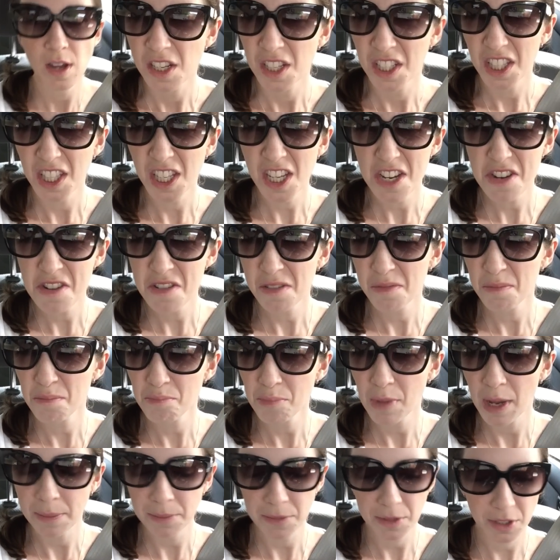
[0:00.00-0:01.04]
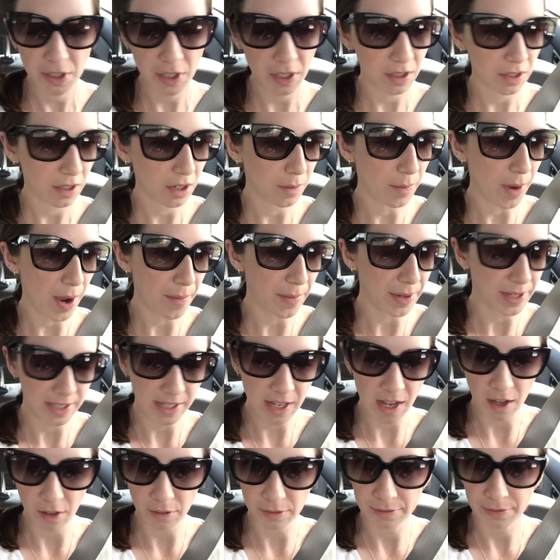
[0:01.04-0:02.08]
So I'm just gonna go by
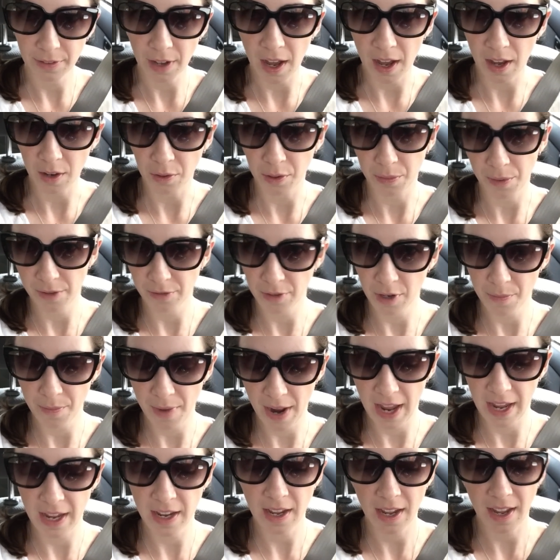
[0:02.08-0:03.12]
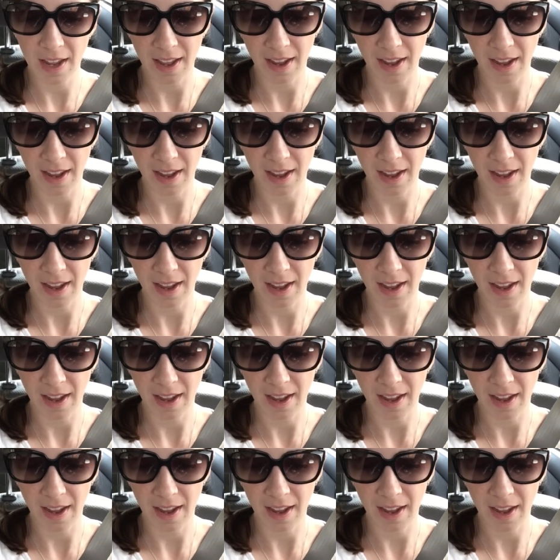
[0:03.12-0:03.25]
myself uh, with my friend Mike,